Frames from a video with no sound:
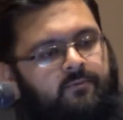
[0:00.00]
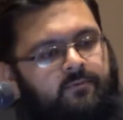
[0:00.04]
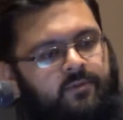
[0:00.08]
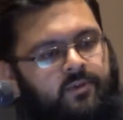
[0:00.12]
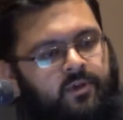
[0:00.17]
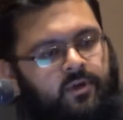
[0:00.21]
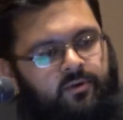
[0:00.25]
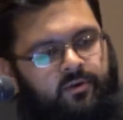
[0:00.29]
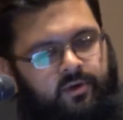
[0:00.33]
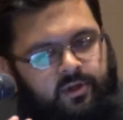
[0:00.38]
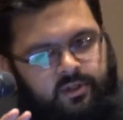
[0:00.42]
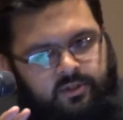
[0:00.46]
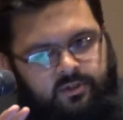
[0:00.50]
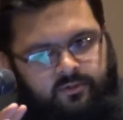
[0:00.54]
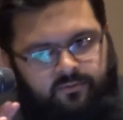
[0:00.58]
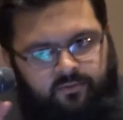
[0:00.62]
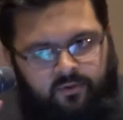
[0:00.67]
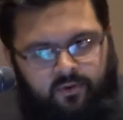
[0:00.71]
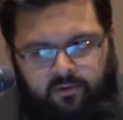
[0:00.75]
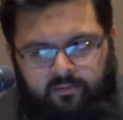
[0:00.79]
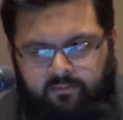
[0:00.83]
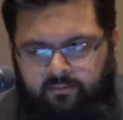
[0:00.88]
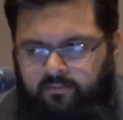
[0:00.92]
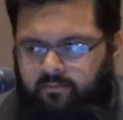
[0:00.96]
Even though
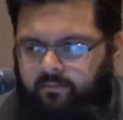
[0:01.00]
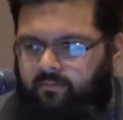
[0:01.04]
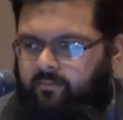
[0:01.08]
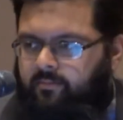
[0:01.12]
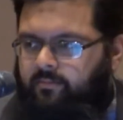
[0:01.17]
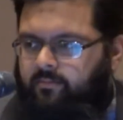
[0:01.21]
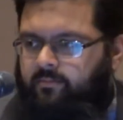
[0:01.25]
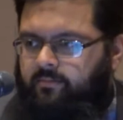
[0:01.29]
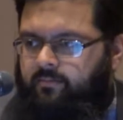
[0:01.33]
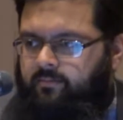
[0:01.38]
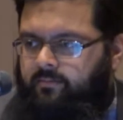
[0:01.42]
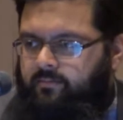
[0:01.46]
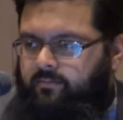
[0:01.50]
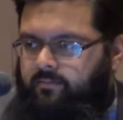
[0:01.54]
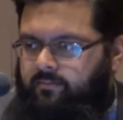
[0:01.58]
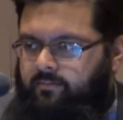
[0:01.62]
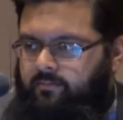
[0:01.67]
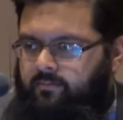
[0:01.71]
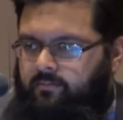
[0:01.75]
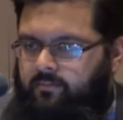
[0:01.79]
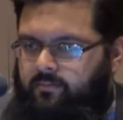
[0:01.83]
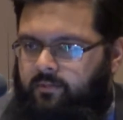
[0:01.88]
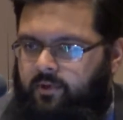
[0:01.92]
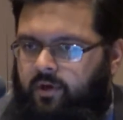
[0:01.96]
he's from
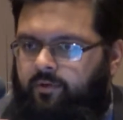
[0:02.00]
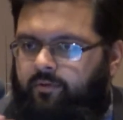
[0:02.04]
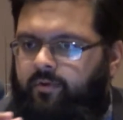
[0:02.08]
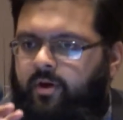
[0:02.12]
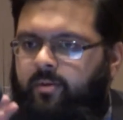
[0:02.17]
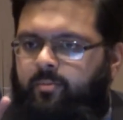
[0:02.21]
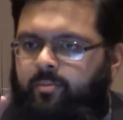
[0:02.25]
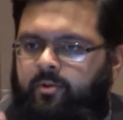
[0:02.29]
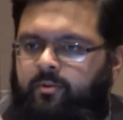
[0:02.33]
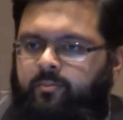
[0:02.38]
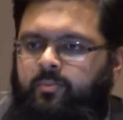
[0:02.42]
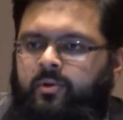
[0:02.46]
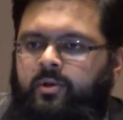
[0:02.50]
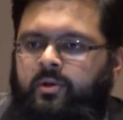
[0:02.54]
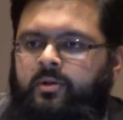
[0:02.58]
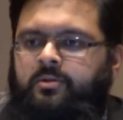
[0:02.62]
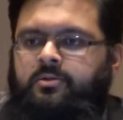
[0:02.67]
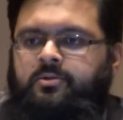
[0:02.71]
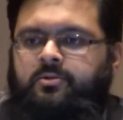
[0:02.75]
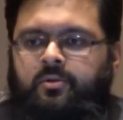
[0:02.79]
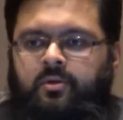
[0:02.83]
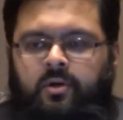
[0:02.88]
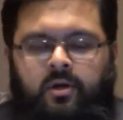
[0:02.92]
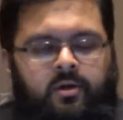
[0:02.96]
the Arabian
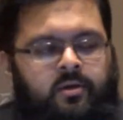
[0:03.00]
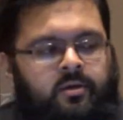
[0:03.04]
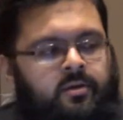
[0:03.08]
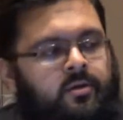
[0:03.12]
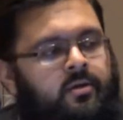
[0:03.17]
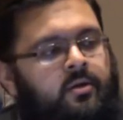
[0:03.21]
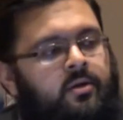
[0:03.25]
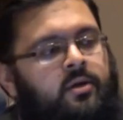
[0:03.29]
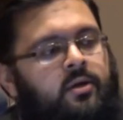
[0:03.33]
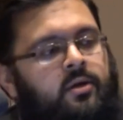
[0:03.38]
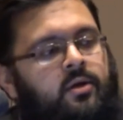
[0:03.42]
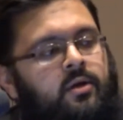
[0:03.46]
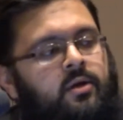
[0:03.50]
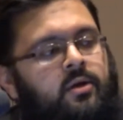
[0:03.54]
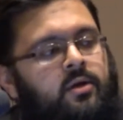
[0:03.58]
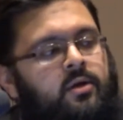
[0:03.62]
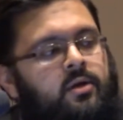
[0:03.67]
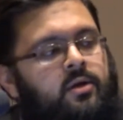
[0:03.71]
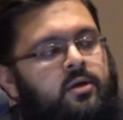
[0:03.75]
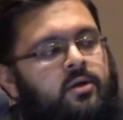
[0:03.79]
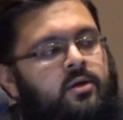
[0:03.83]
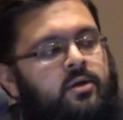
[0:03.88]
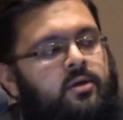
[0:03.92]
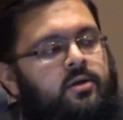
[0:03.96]
Peninsula,
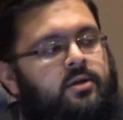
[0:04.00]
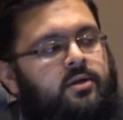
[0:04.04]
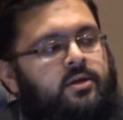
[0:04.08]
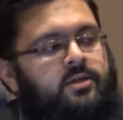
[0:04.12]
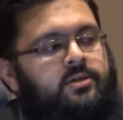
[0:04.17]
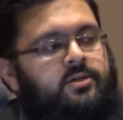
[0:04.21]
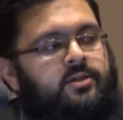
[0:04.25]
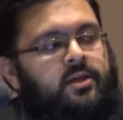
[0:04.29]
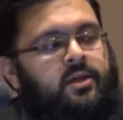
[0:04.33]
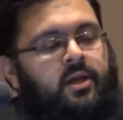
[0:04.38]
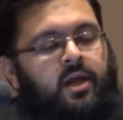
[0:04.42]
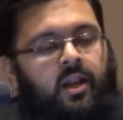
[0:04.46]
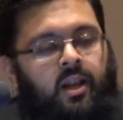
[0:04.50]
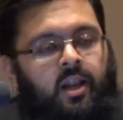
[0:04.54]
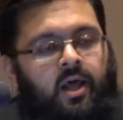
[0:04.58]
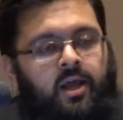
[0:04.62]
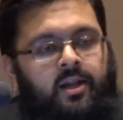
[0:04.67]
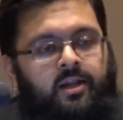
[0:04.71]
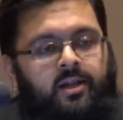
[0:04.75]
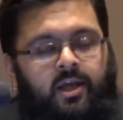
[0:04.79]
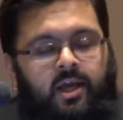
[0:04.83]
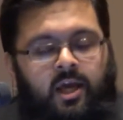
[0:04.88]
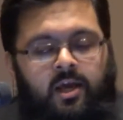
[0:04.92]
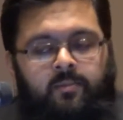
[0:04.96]
he said a
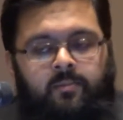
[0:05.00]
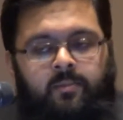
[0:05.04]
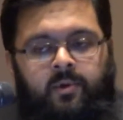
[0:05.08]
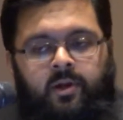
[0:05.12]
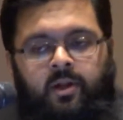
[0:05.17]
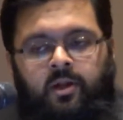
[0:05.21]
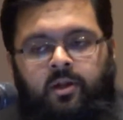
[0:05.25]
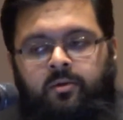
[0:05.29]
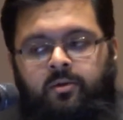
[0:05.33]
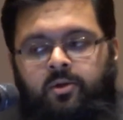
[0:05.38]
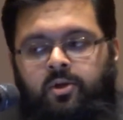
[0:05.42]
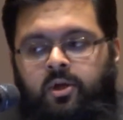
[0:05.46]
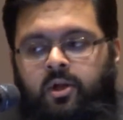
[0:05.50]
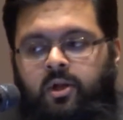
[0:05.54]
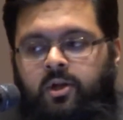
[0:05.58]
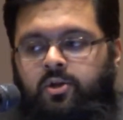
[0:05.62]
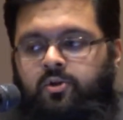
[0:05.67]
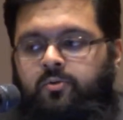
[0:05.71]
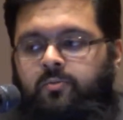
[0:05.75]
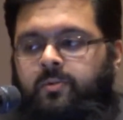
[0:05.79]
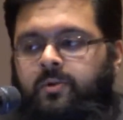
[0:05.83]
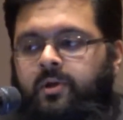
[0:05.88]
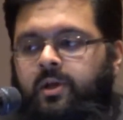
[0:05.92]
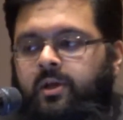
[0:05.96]
light came and
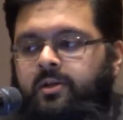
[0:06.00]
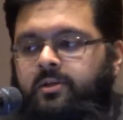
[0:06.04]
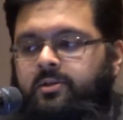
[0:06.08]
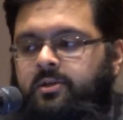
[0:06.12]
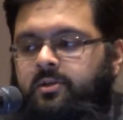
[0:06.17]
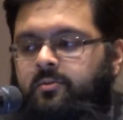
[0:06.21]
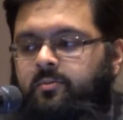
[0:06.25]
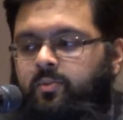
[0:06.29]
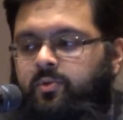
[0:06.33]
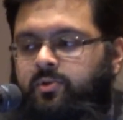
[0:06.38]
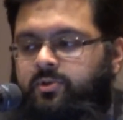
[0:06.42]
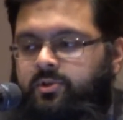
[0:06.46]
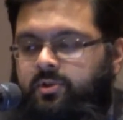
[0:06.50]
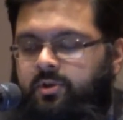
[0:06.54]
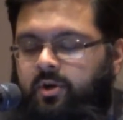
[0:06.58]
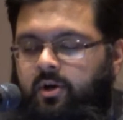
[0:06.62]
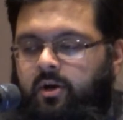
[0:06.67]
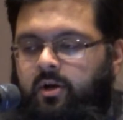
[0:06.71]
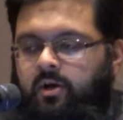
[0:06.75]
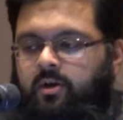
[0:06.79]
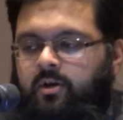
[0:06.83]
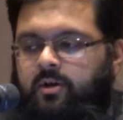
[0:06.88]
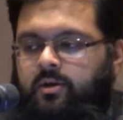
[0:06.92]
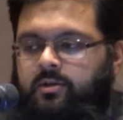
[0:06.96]
illuminated
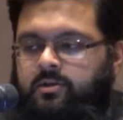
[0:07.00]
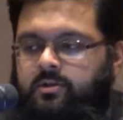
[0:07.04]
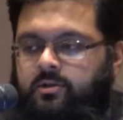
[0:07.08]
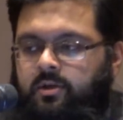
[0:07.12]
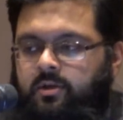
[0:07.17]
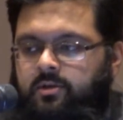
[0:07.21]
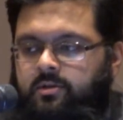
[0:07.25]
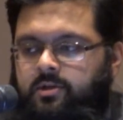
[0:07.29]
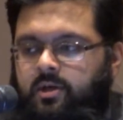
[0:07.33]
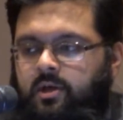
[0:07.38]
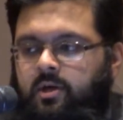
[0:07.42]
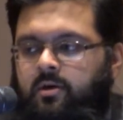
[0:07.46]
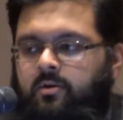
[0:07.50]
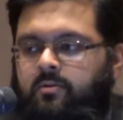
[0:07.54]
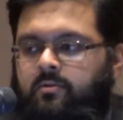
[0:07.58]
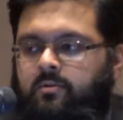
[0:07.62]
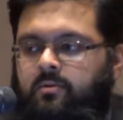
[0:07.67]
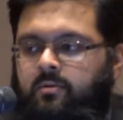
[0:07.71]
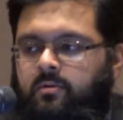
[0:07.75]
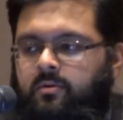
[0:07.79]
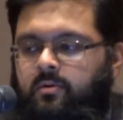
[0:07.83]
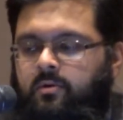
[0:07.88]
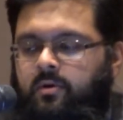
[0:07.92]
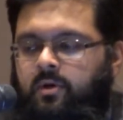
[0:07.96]
Busra, a
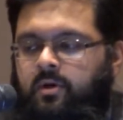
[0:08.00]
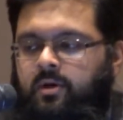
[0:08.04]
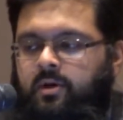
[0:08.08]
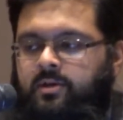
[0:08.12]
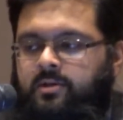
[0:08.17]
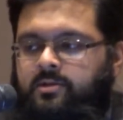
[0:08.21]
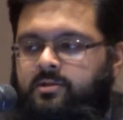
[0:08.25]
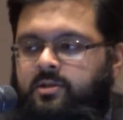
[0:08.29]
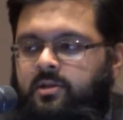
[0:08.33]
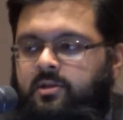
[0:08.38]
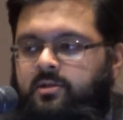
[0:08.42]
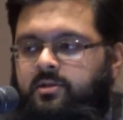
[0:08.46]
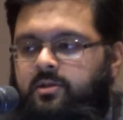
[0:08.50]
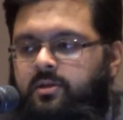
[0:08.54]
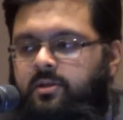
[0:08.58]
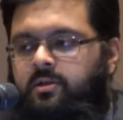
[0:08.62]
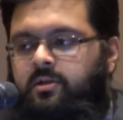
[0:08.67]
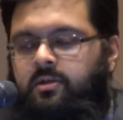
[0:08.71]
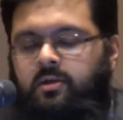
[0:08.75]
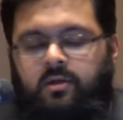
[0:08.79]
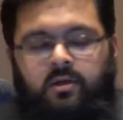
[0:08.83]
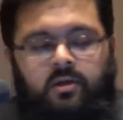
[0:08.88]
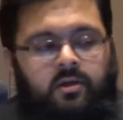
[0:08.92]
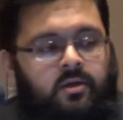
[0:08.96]
town, a
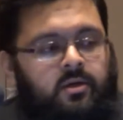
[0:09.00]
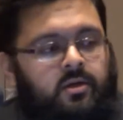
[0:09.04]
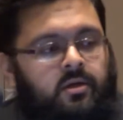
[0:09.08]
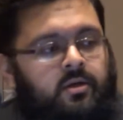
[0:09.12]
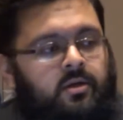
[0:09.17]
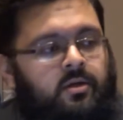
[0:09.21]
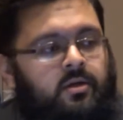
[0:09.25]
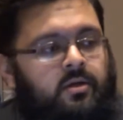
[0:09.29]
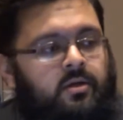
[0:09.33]
city,